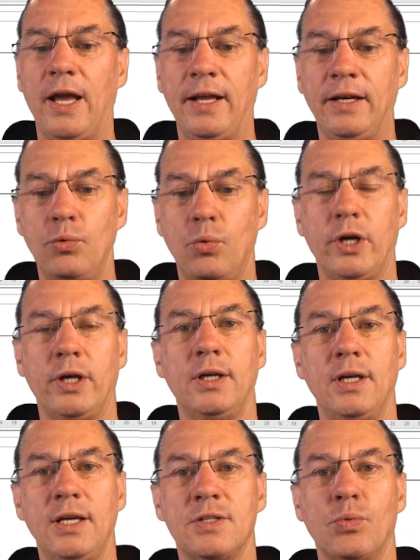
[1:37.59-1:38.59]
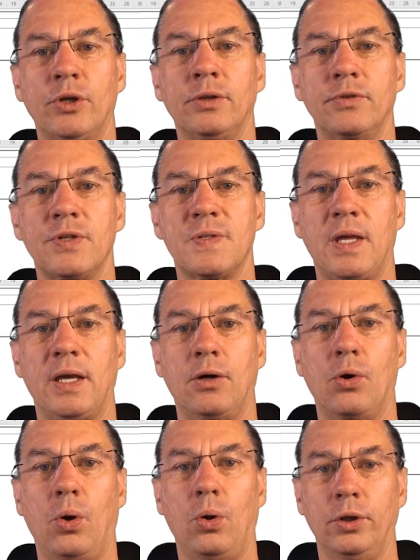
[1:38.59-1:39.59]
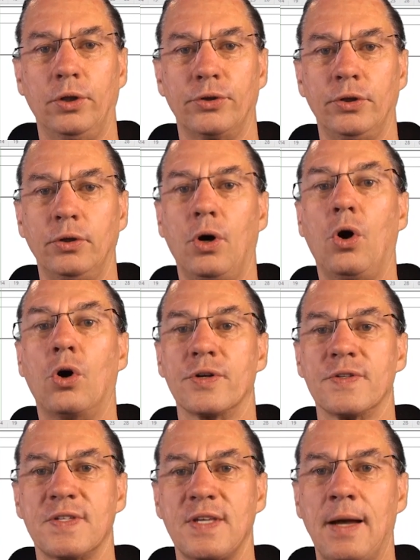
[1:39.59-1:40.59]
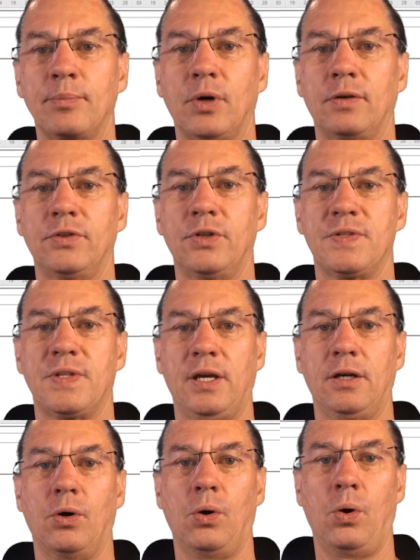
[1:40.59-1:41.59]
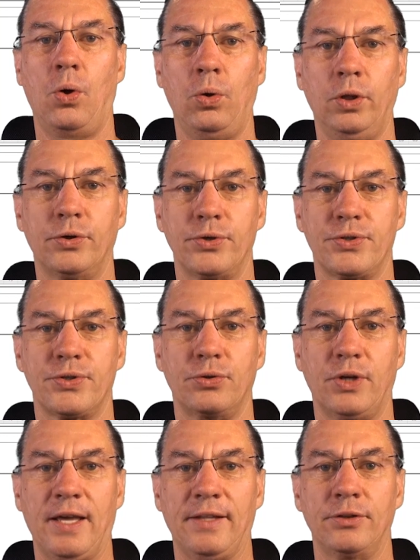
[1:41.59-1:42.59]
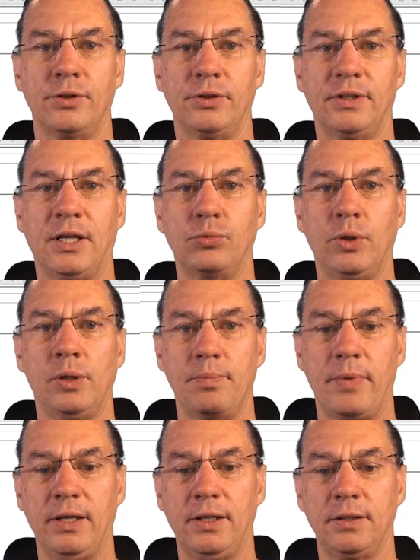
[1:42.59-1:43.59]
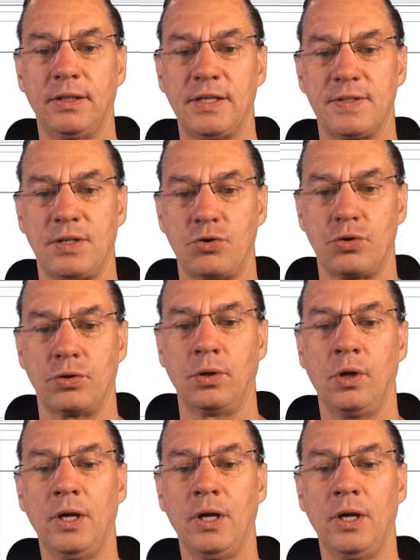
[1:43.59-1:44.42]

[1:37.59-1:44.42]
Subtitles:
Anyway, it's one of the stakeholders or some of the stakeholders together that will make a decision